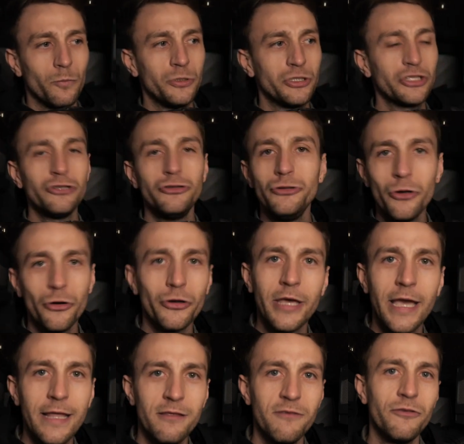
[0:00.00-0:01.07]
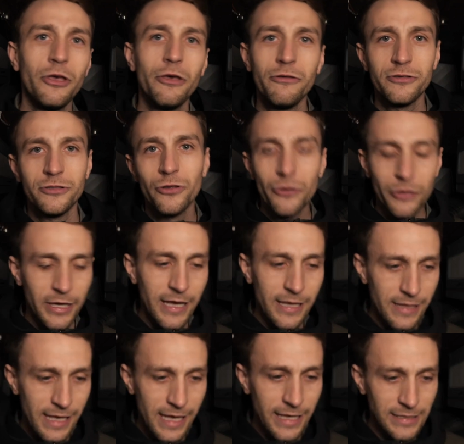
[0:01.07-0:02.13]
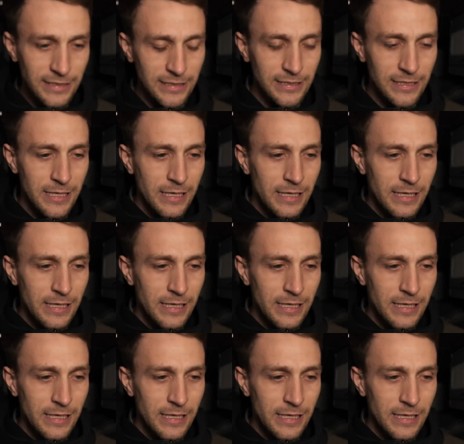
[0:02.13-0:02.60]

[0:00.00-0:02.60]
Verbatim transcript: were just not getting the views, not getting the hits,